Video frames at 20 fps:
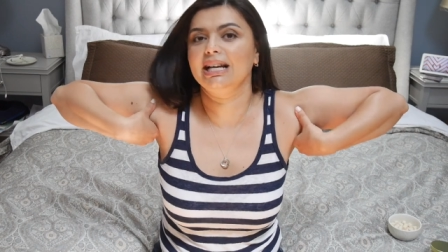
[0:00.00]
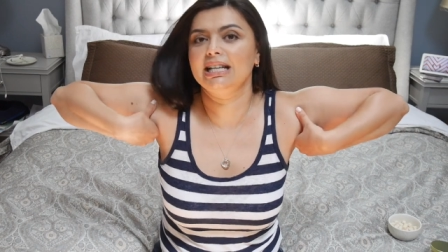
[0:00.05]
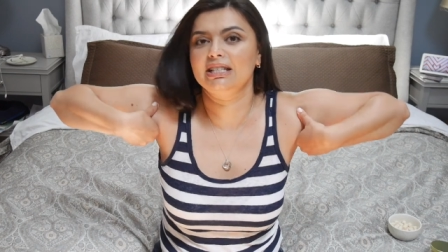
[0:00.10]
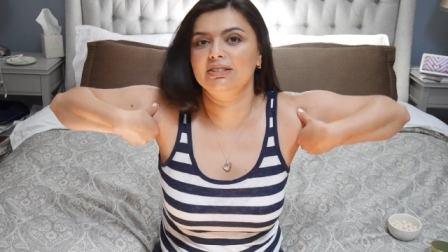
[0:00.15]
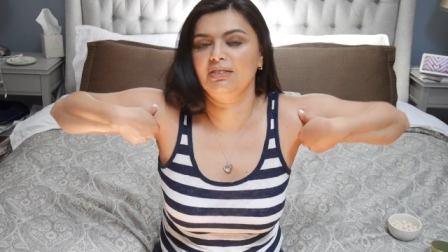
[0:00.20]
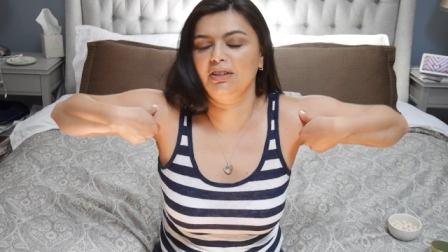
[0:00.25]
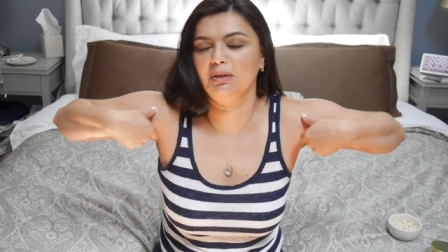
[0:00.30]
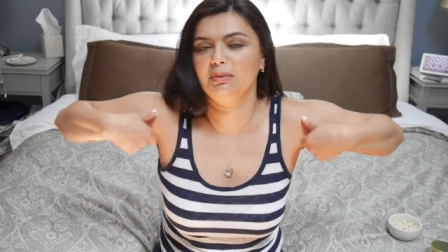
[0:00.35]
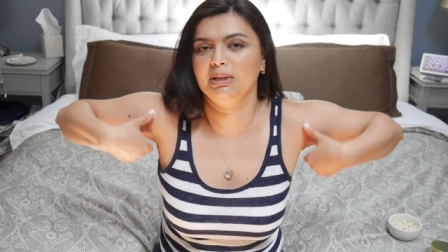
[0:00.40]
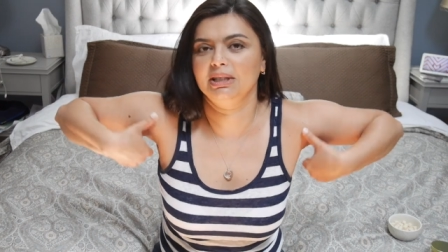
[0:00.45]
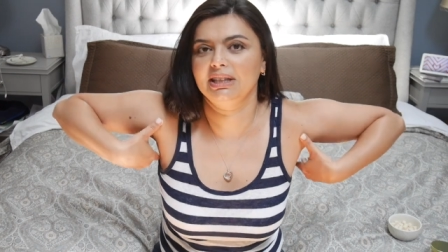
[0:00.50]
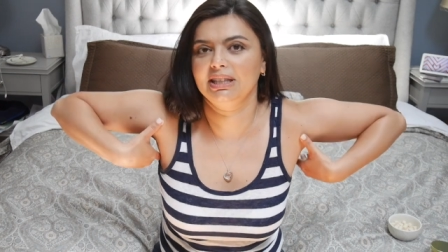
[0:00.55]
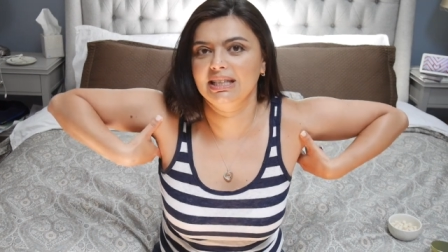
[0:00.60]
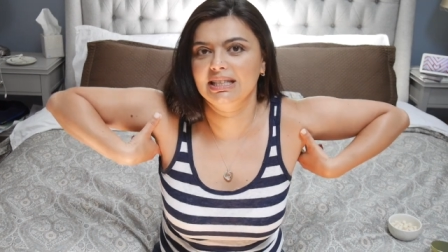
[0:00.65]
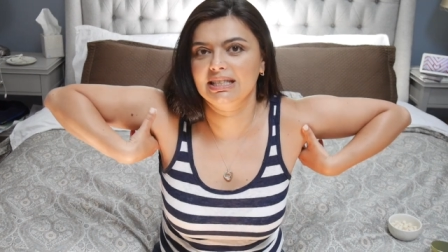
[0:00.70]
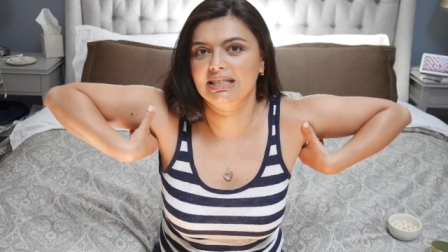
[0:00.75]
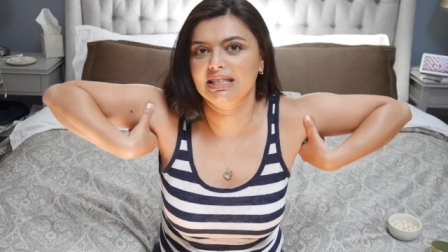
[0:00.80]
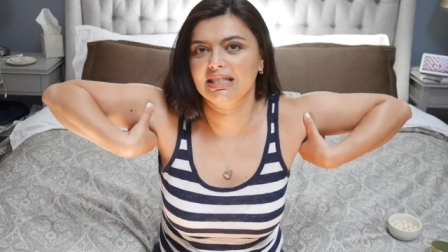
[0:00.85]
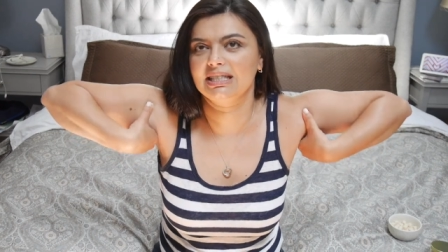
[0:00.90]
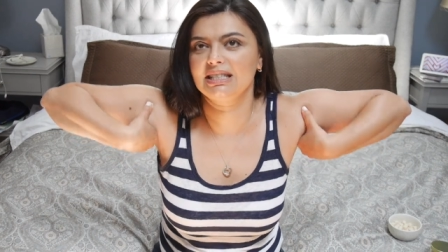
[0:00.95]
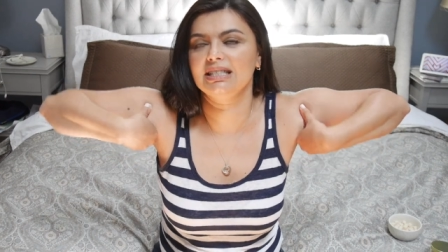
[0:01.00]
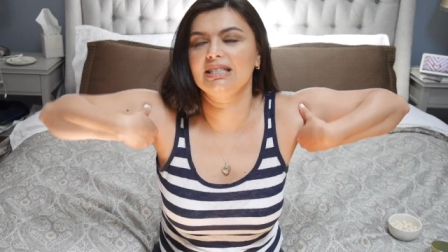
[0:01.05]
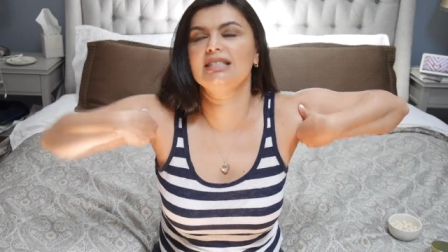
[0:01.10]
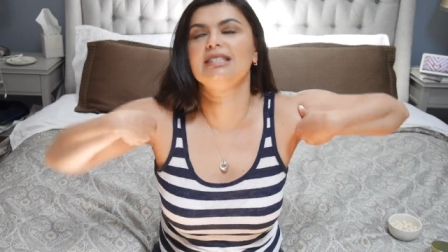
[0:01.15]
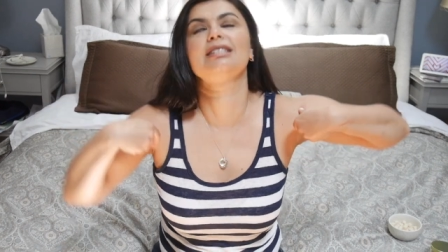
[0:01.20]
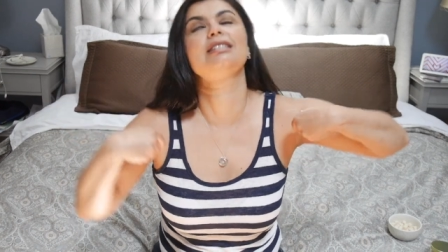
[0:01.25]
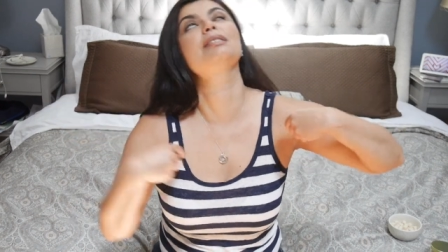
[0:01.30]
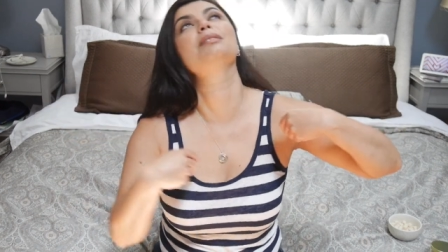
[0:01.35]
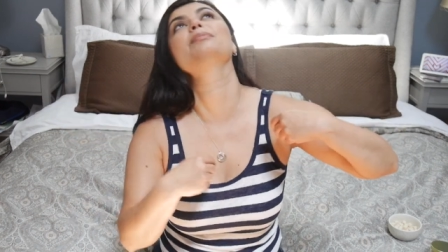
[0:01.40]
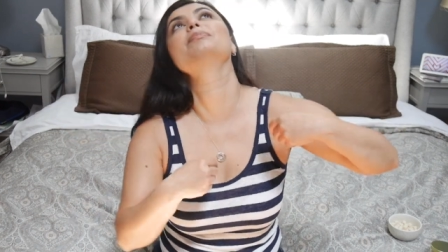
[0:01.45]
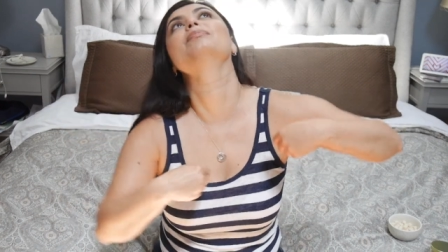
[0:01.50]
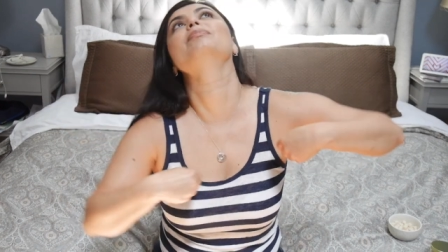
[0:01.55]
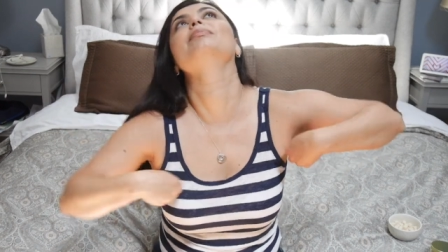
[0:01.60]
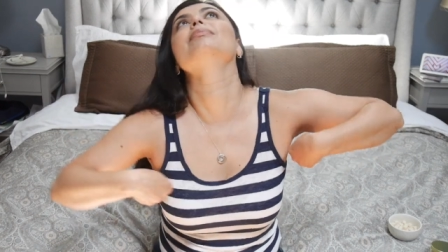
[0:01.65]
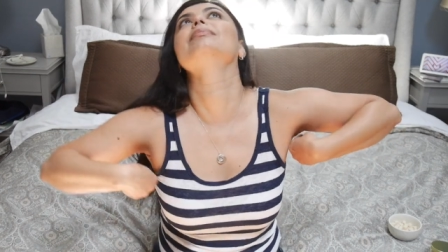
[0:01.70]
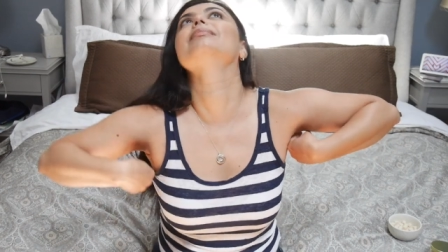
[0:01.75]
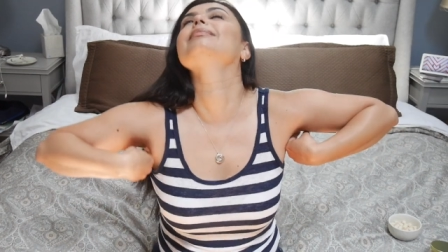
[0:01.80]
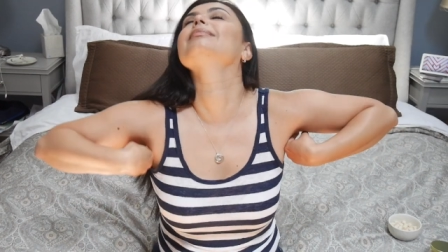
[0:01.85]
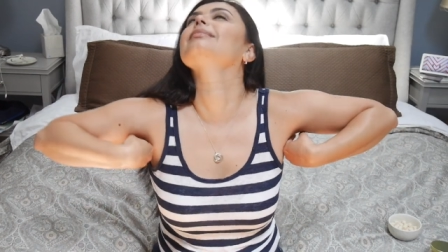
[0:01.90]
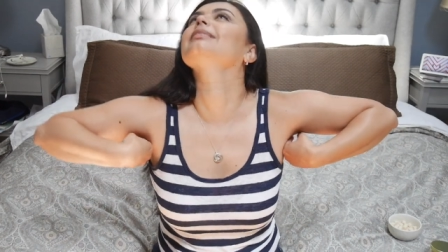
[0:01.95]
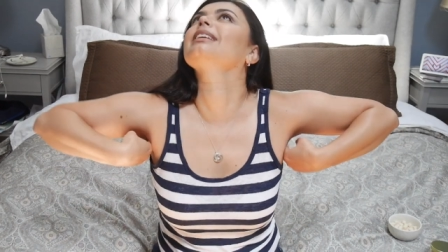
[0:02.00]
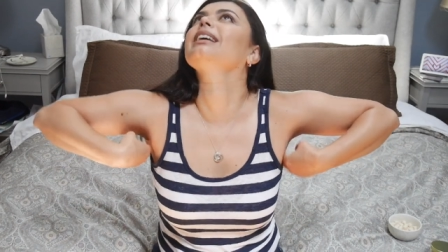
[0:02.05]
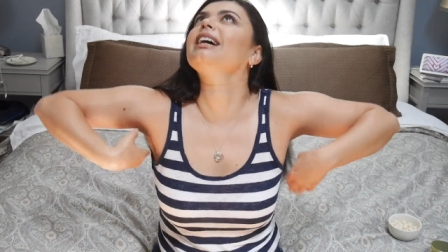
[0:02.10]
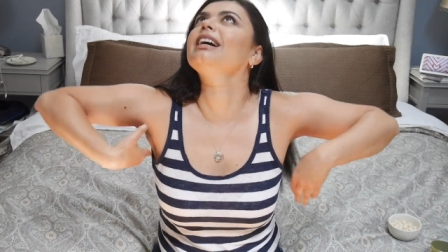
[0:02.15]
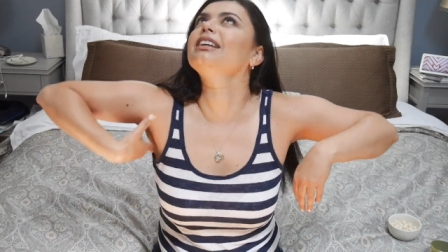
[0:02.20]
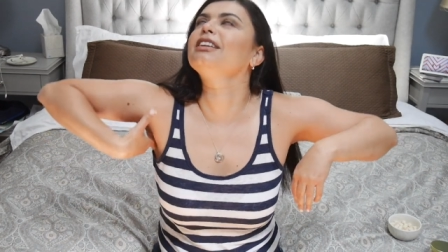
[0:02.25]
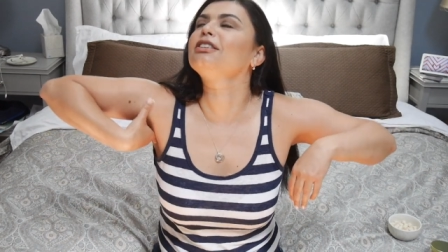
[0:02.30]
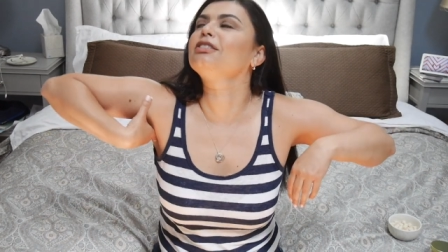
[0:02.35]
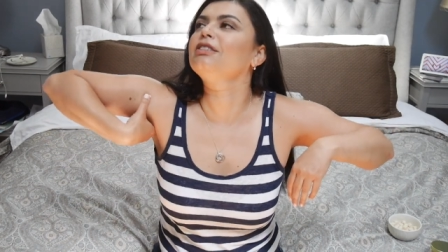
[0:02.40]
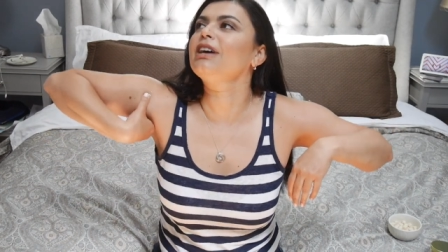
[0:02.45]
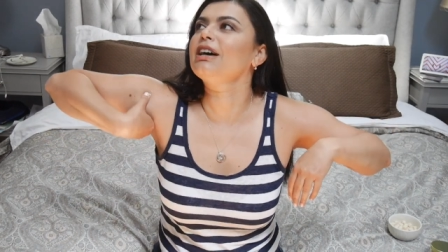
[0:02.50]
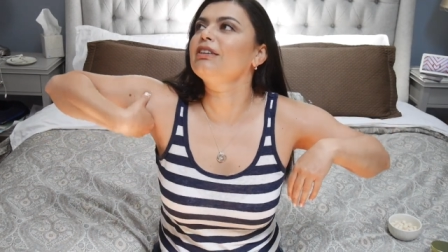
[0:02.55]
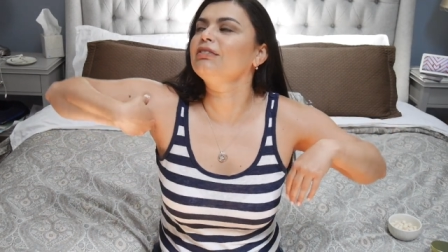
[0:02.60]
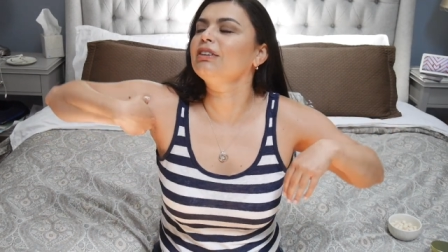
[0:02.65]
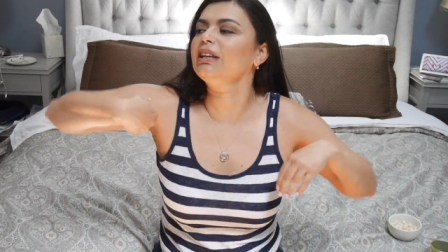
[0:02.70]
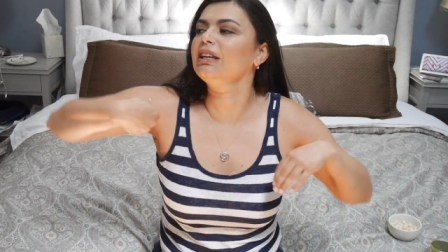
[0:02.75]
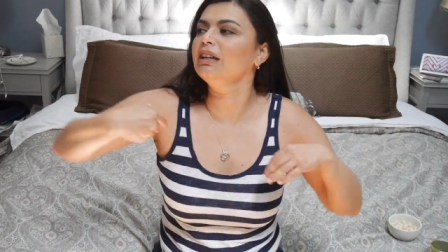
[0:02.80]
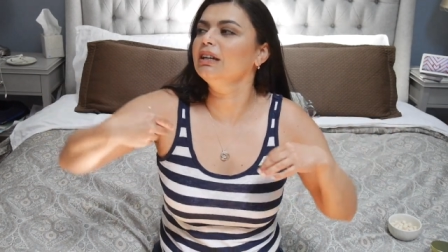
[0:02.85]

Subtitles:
guys feel about this. This is kind of graphic